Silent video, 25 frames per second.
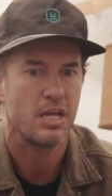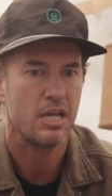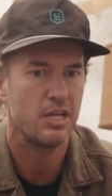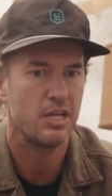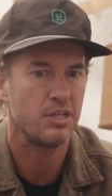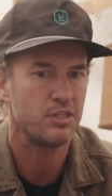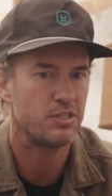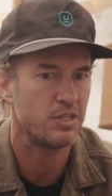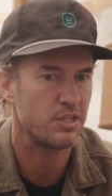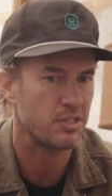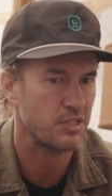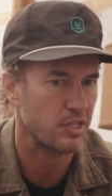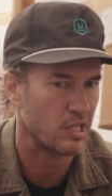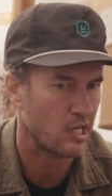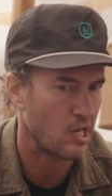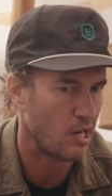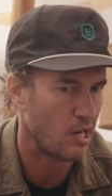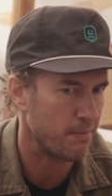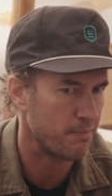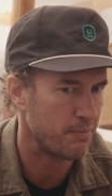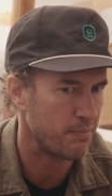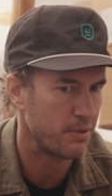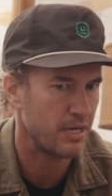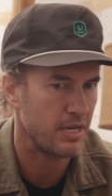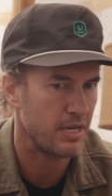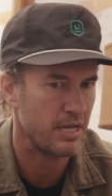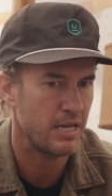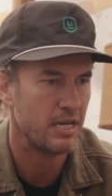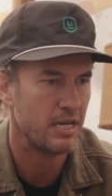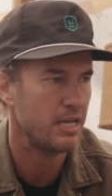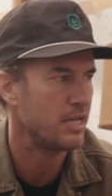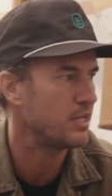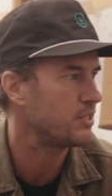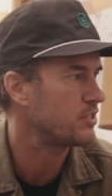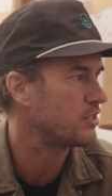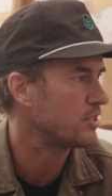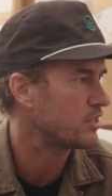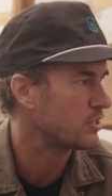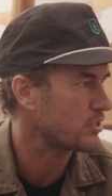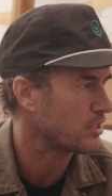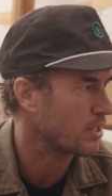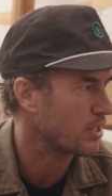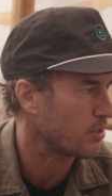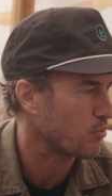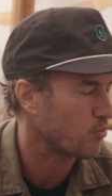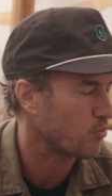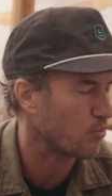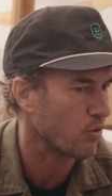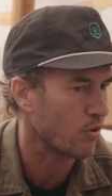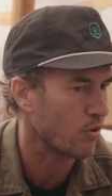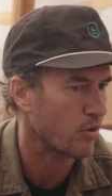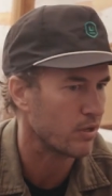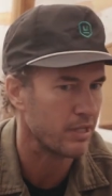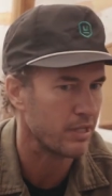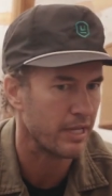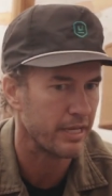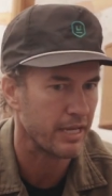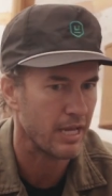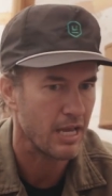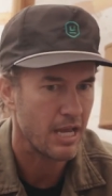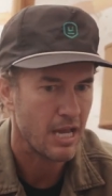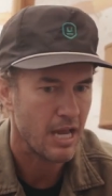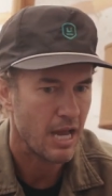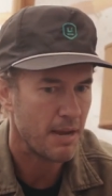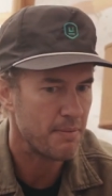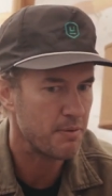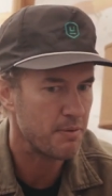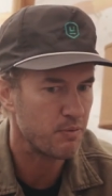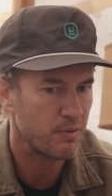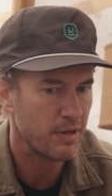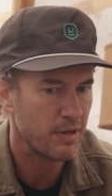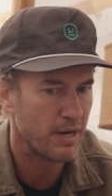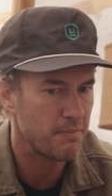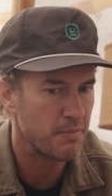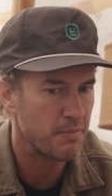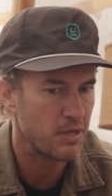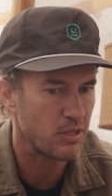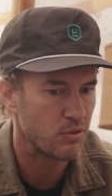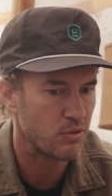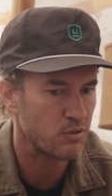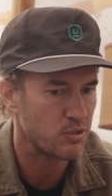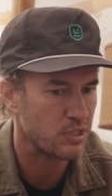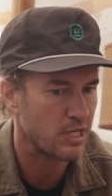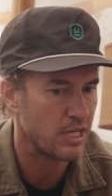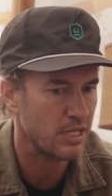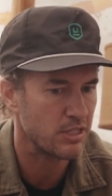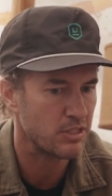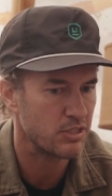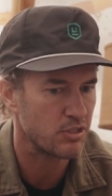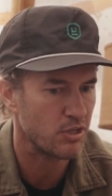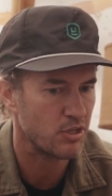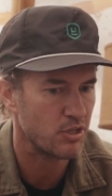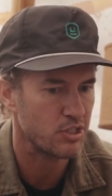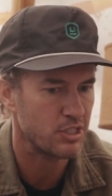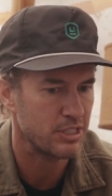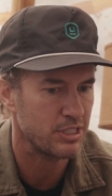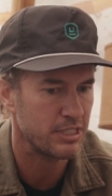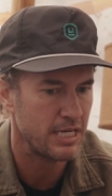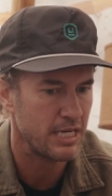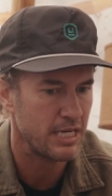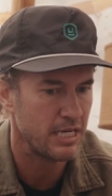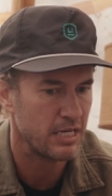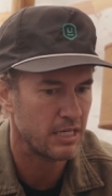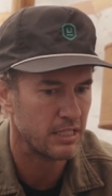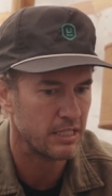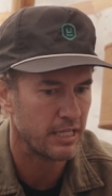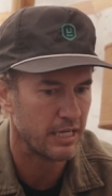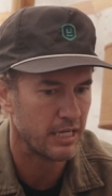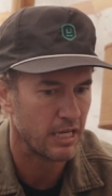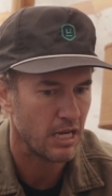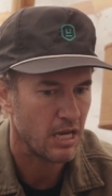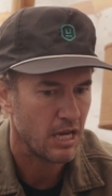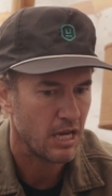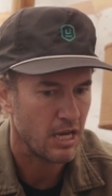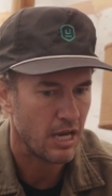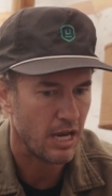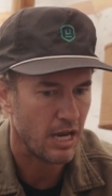is this a company is this going to work like i mean when i met those kids in argentina like